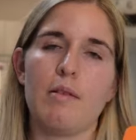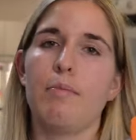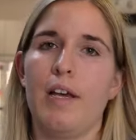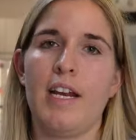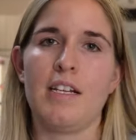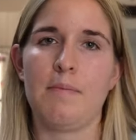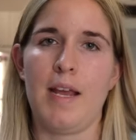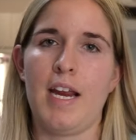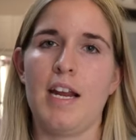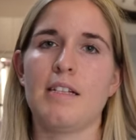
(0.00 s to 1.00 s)
the blade is
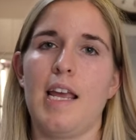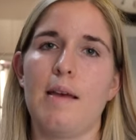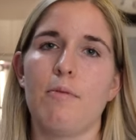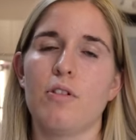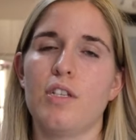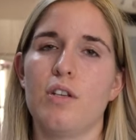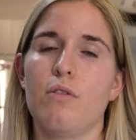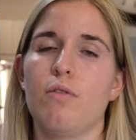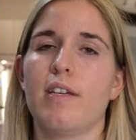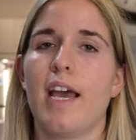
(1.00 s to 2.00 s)
made, it's able
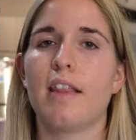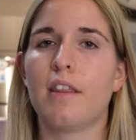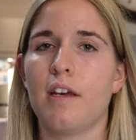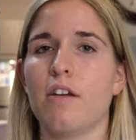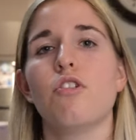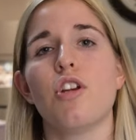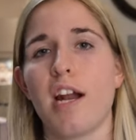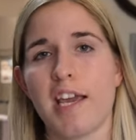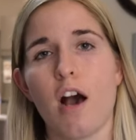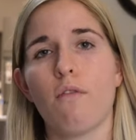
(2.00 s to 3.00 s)
to get the
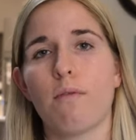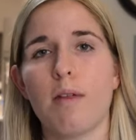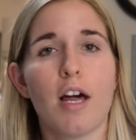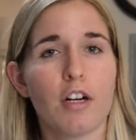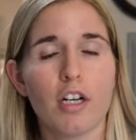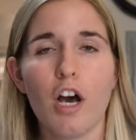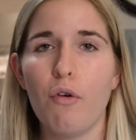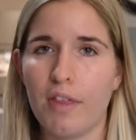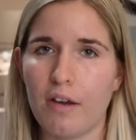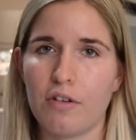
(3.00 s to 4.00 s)
shedding out from the
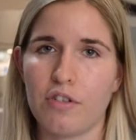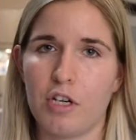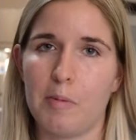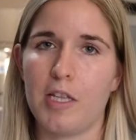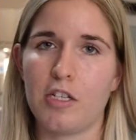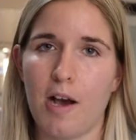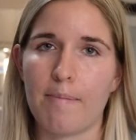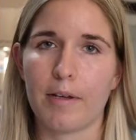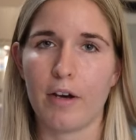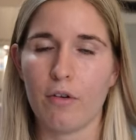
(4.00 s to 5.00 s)
undercoat without disturbing the
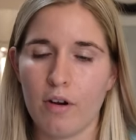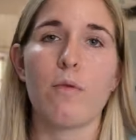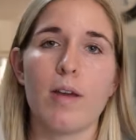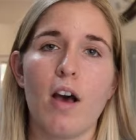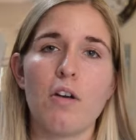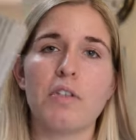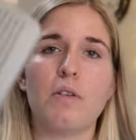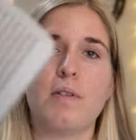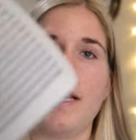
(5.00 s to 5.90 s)
top coat. We also